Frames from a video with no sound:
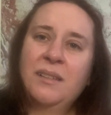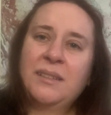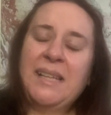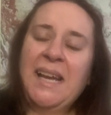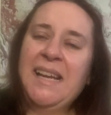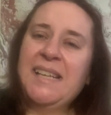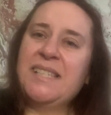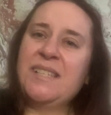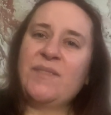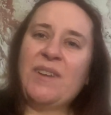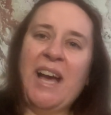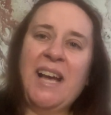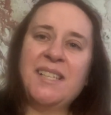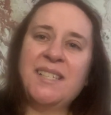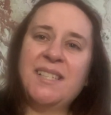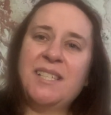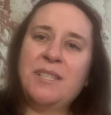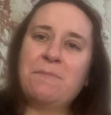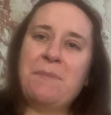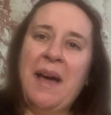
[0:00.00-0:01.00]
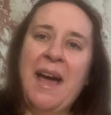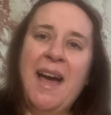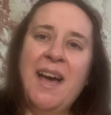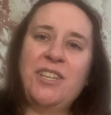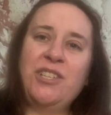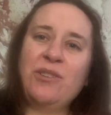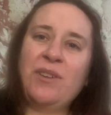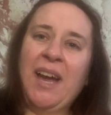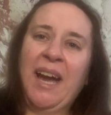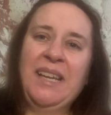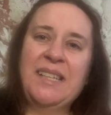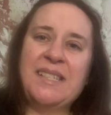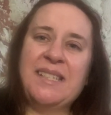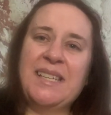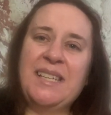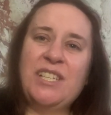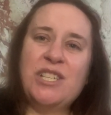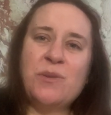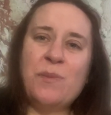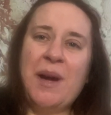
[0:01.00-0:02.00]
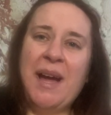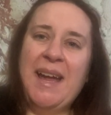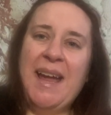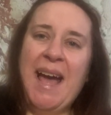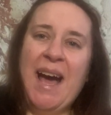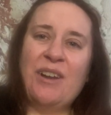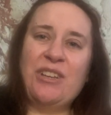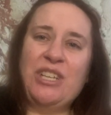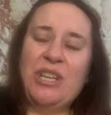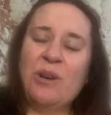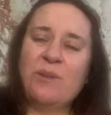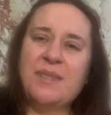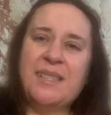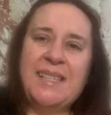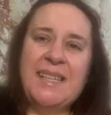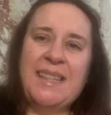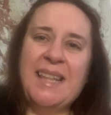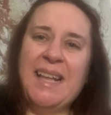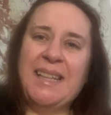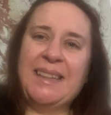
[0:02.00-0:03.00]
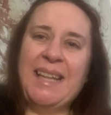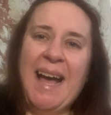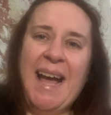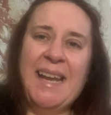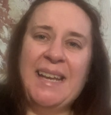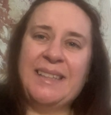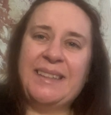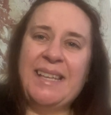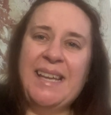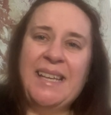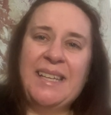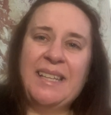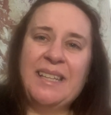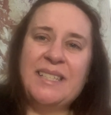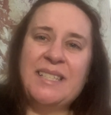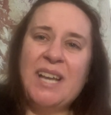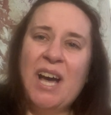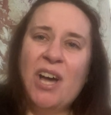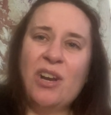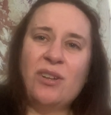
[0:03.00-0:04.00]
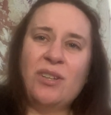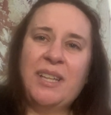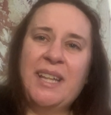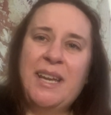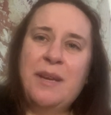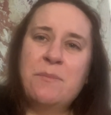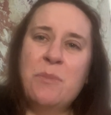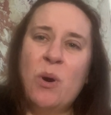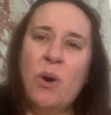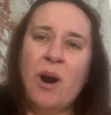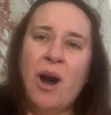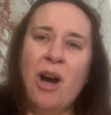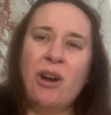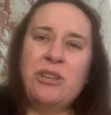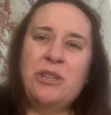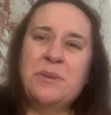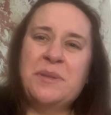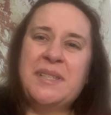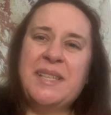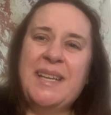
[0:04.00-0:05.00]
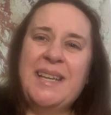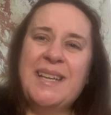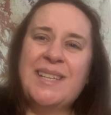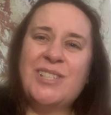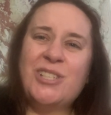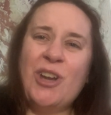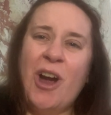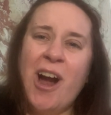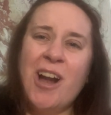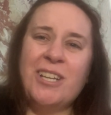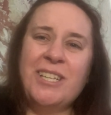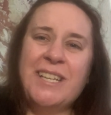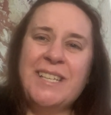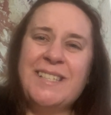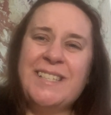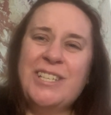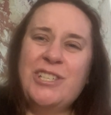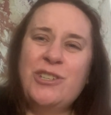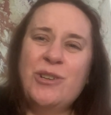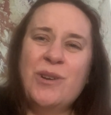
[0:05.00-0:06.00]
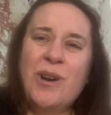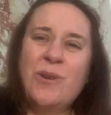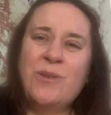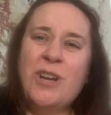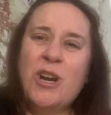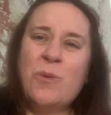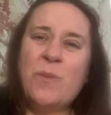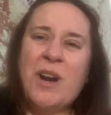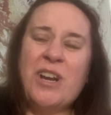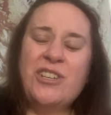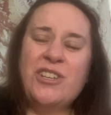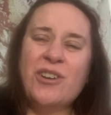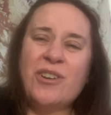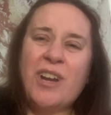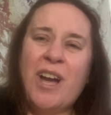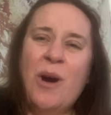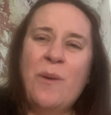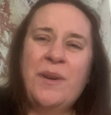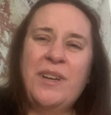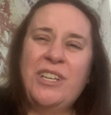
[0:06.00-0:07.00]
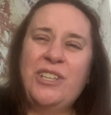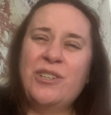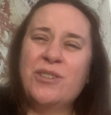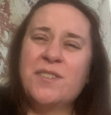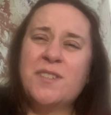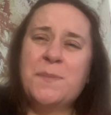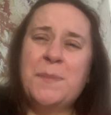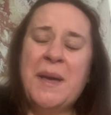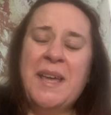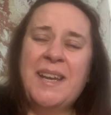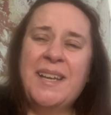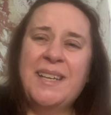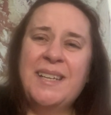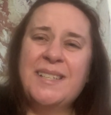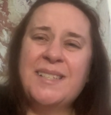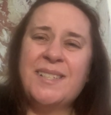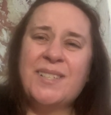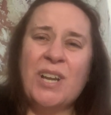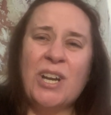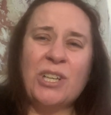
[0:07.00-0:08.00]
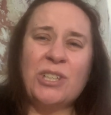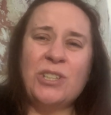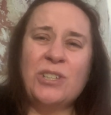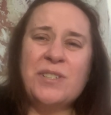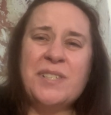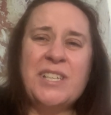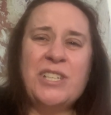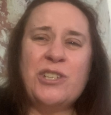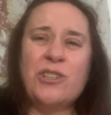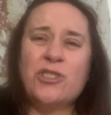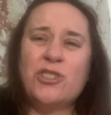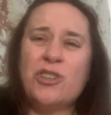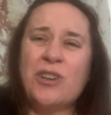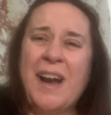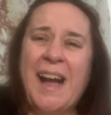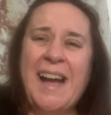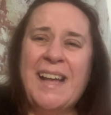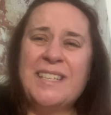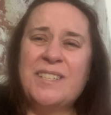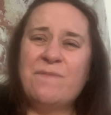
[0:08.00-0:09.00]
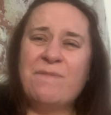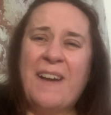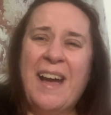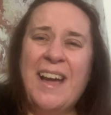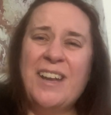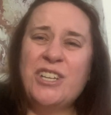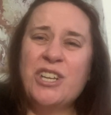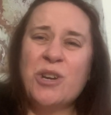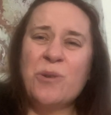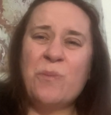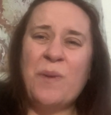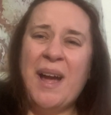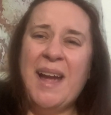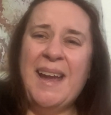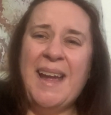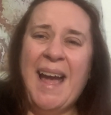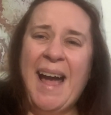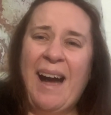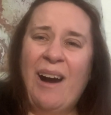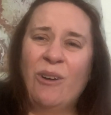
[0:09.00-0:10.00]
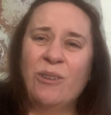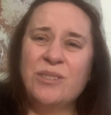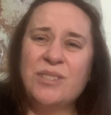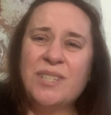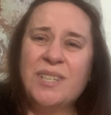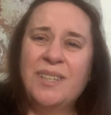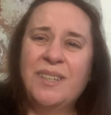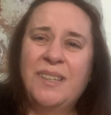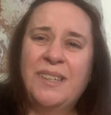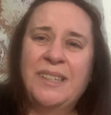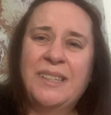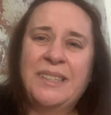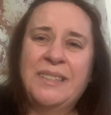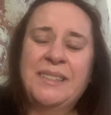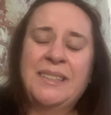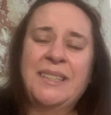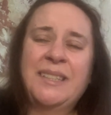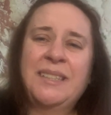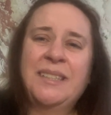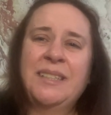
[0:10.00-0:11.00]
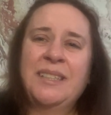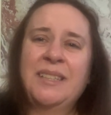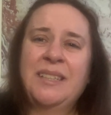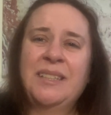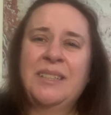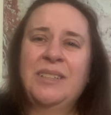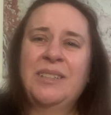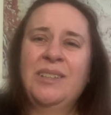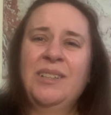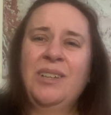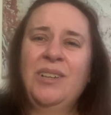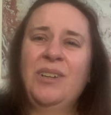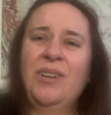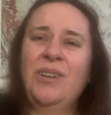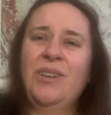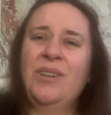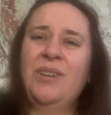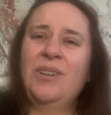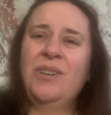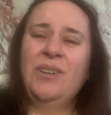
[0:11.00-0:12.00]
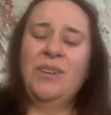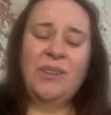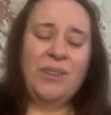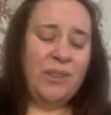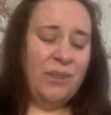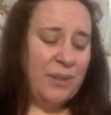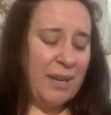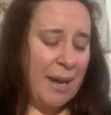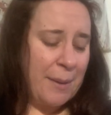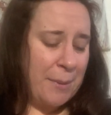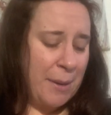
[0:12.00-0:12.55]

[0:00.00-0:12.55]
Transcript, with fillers: Things have gotten so bad you can't see your way out. You don't see that light at the end of the tunnel anymore. All you see is darkness and you don't know where you're going and you're spinning in circles and you're trying to find your way out. Oh,